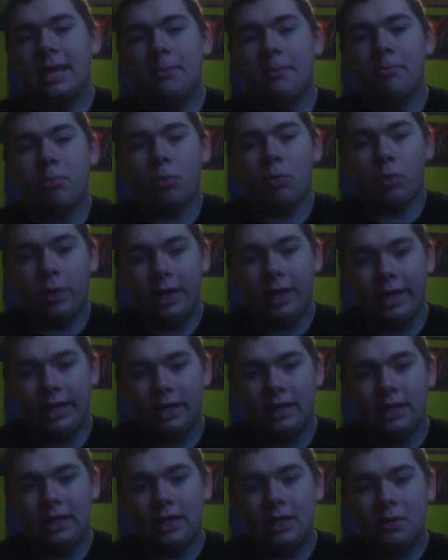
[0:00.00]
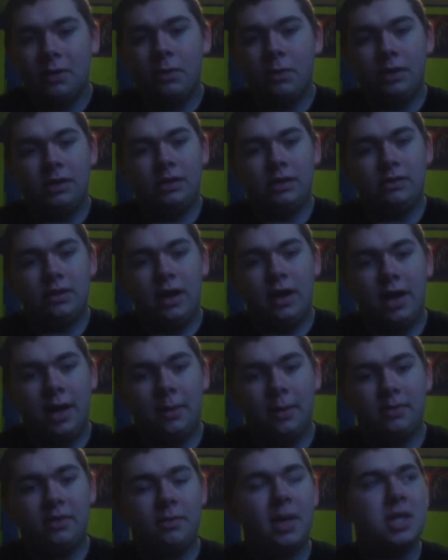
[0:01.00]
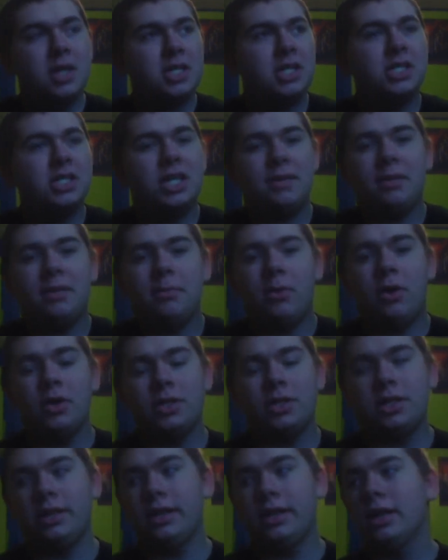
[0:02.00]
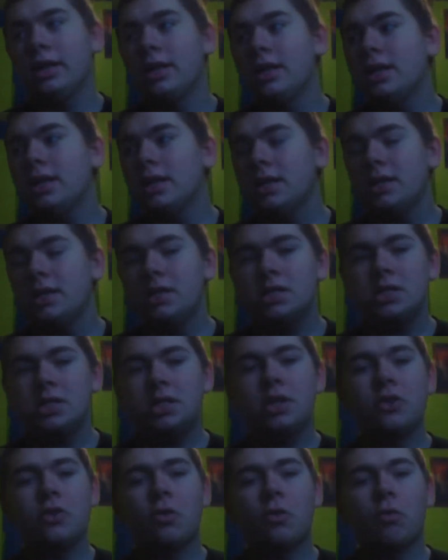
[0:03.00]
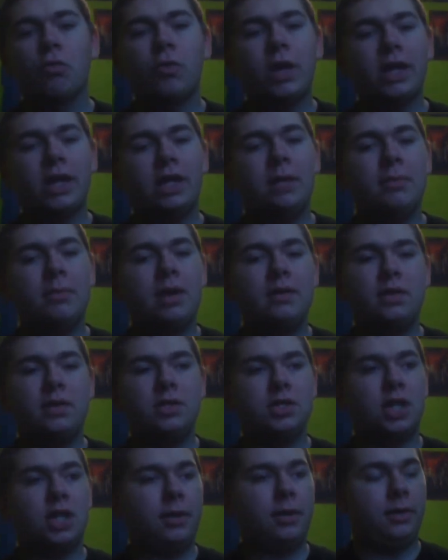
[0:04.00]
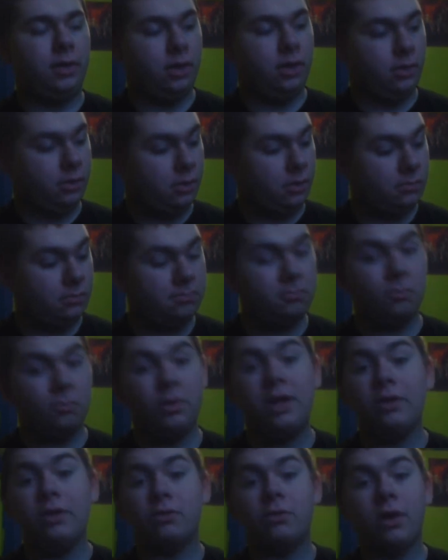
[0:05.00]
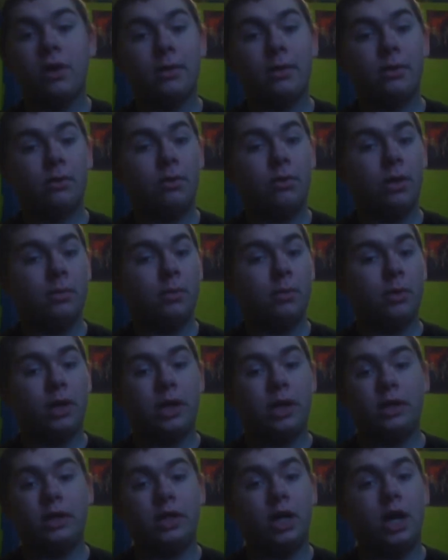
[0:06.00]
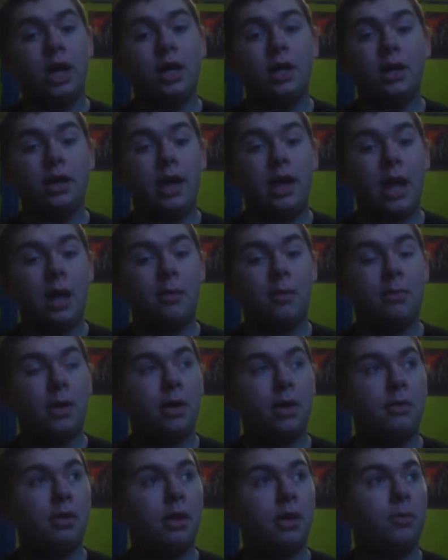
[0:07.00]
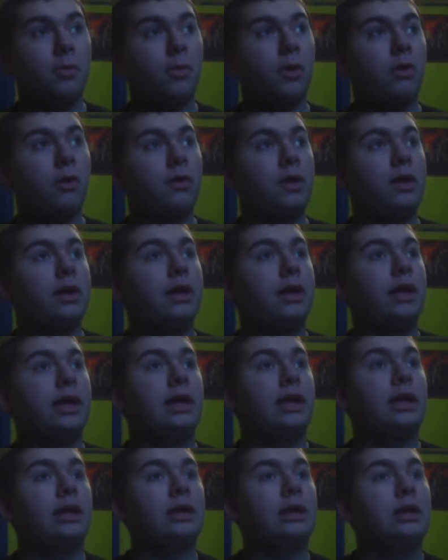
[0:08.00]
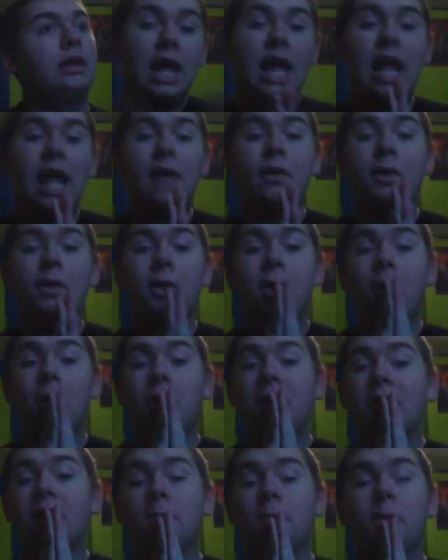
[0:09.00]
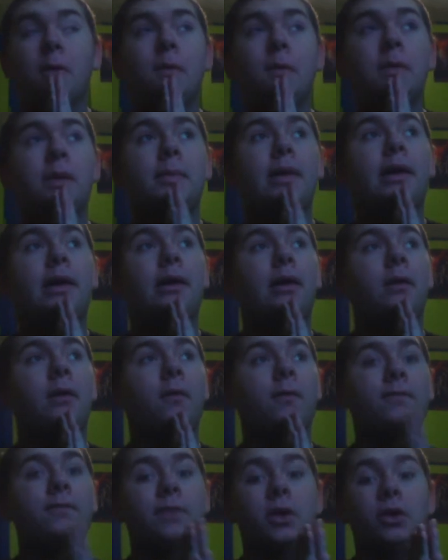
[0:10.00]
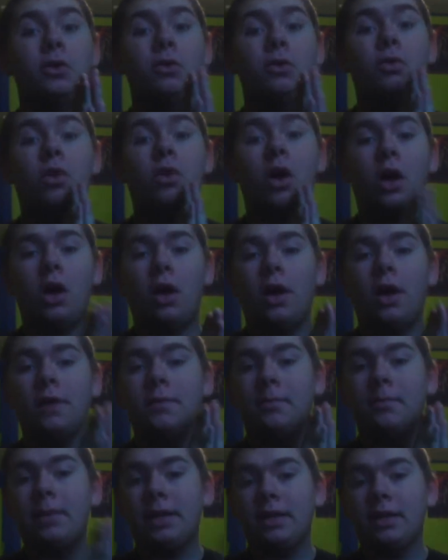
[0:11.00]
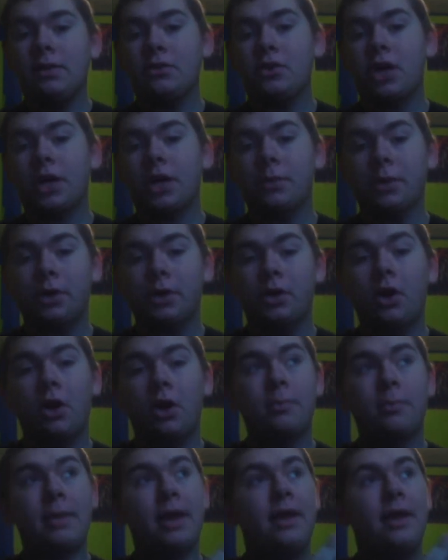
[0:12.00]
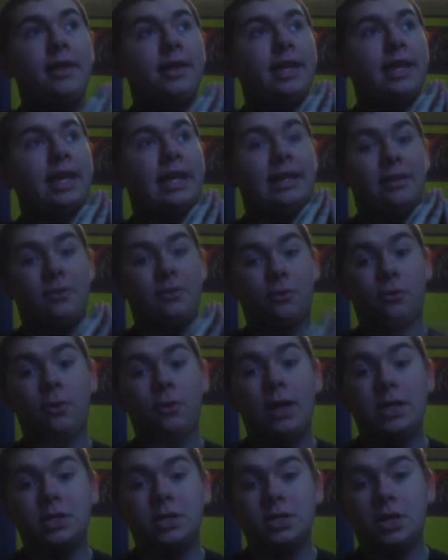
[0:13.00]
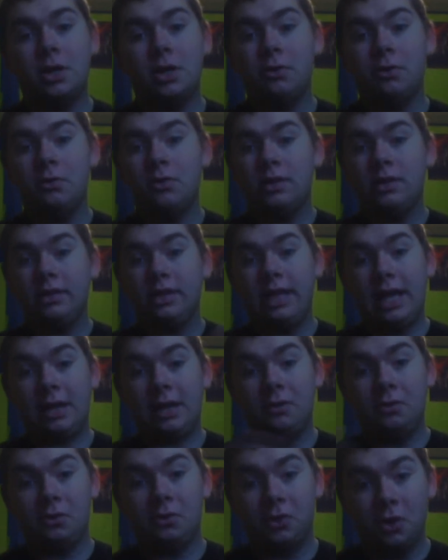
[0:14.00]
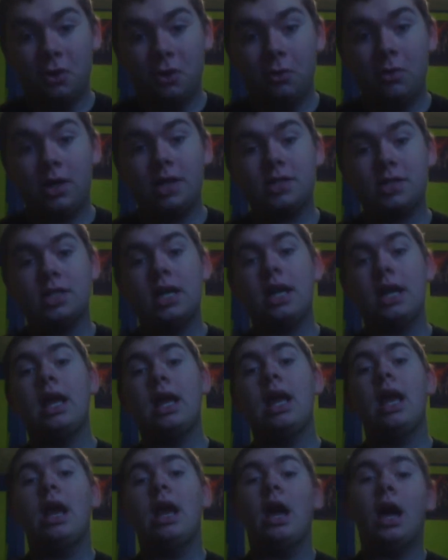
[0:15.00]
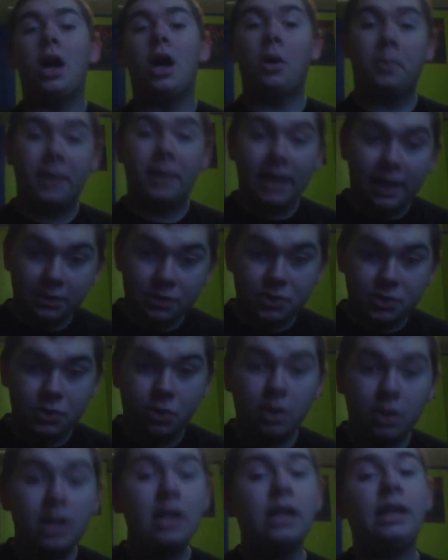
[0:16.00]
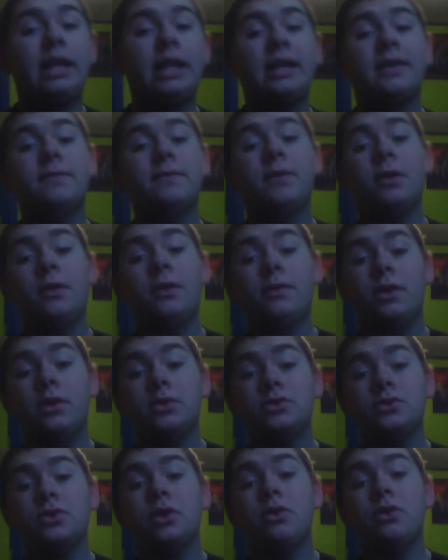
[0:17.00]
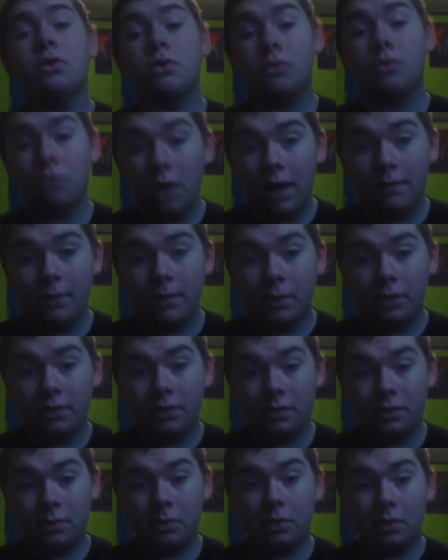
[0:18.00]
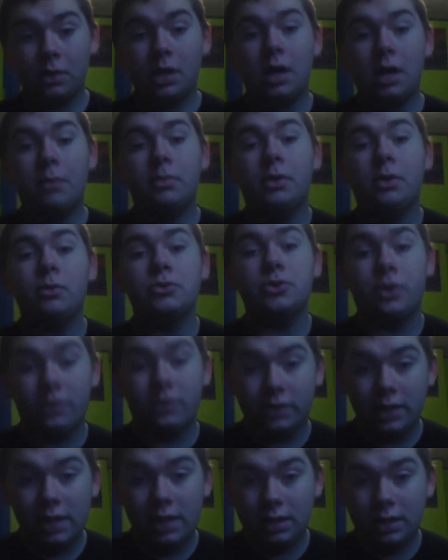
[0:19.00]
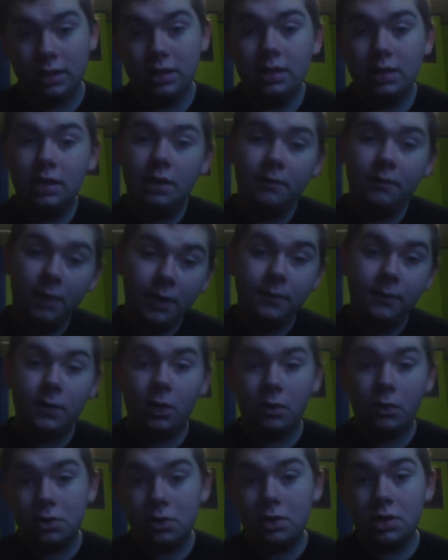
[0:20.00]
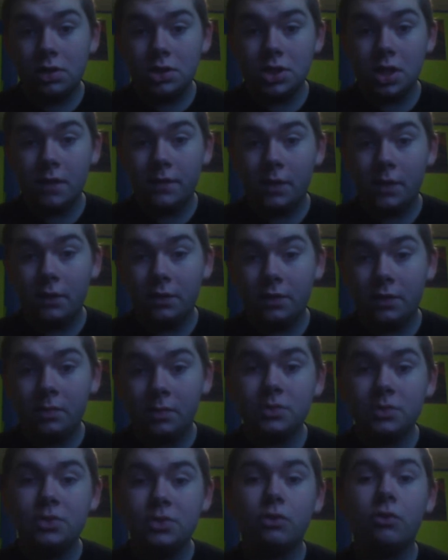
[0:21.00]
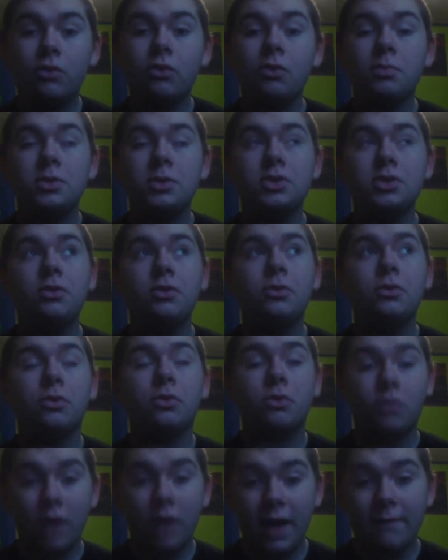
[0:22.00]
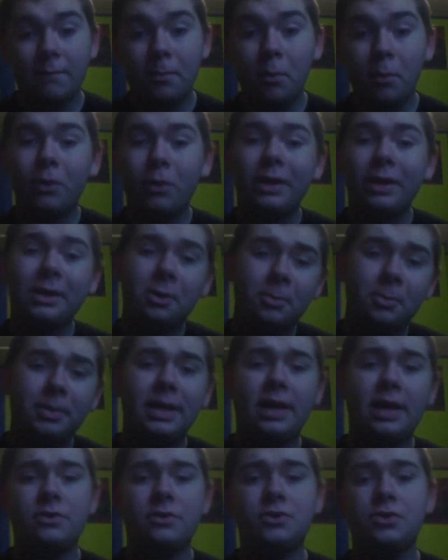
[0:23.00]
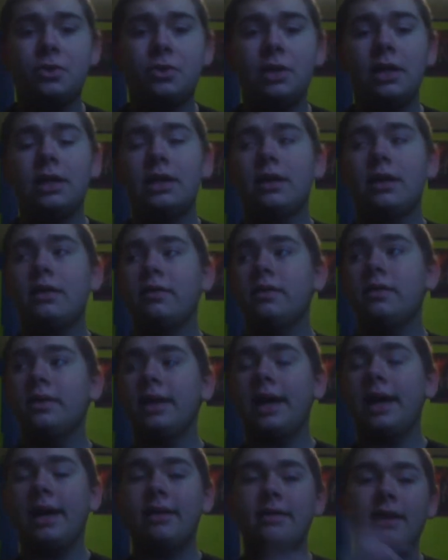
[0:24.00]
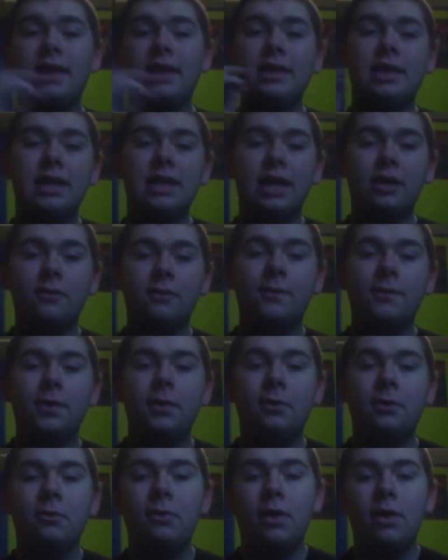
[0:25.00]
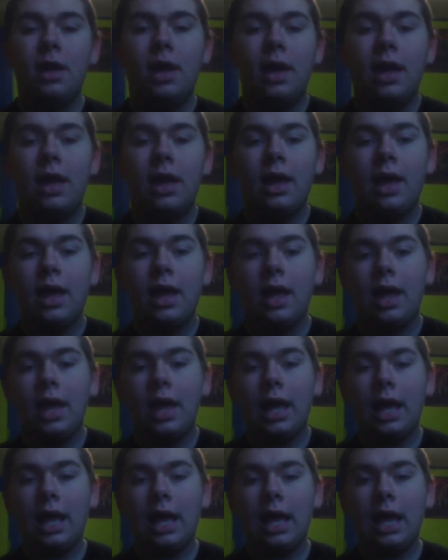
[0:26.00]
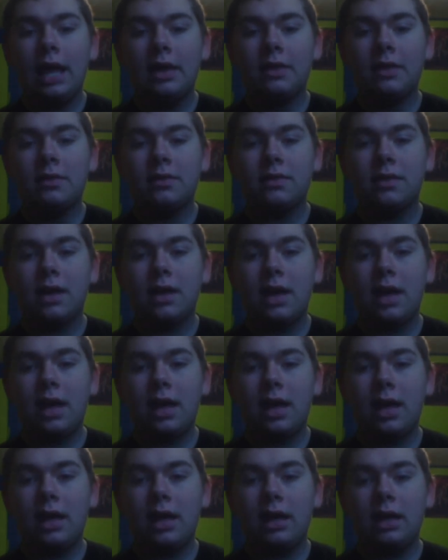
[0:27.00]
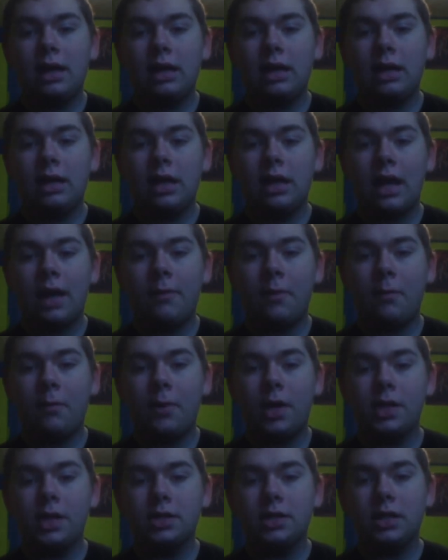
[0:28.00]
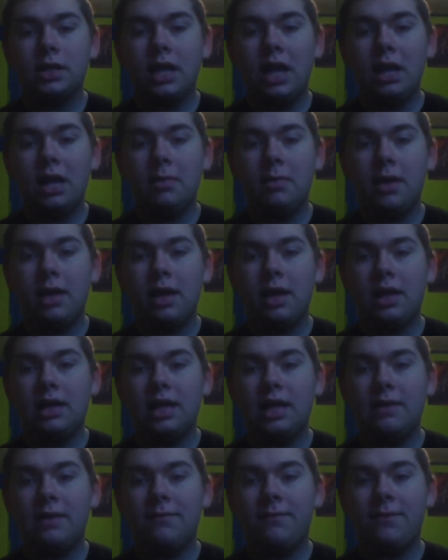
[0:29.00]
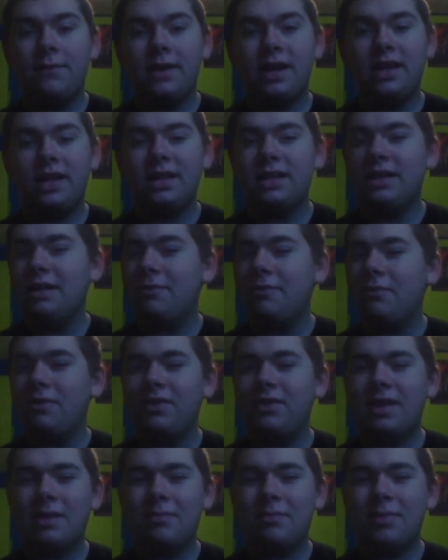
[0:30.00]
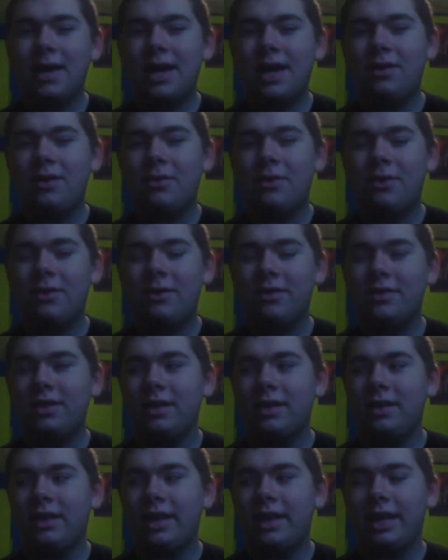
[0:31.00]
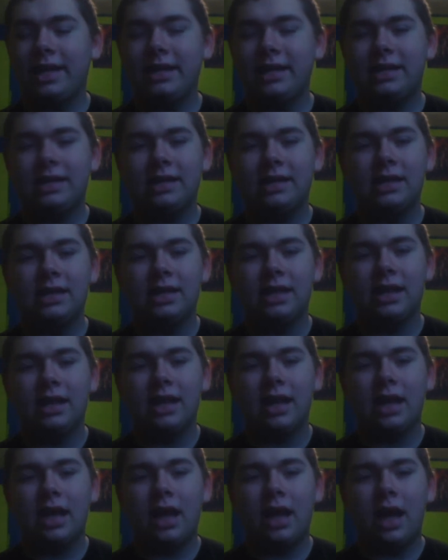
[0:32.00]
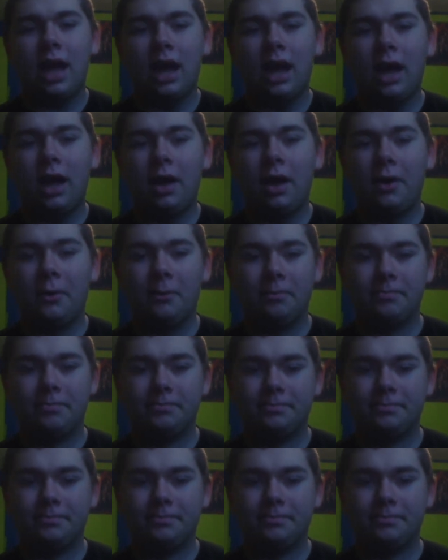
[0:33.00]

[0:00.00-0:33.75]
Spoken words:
they bring with the dubs. Especially Jamie Marti, like, she does a really amazing job, you know. Reese Grimmery, Kana Alberona, and anyway though, that's going to be my review of Panty and Stocking with Garterbelt. It is a great show. Again, go watch it. I hope you guys enjoyed it. Like the video if y'all enjoyed. Subscribe if y'all want to see more. Comment below what y'all think. And if y'all are new to the channel, if y'all want to see more, be sure to subscribe for more. I hope you guys enjoyed it. See you guys in the next review. And let's just say I rewatched an anime that I didn't find it was that bad at all until, like, oh,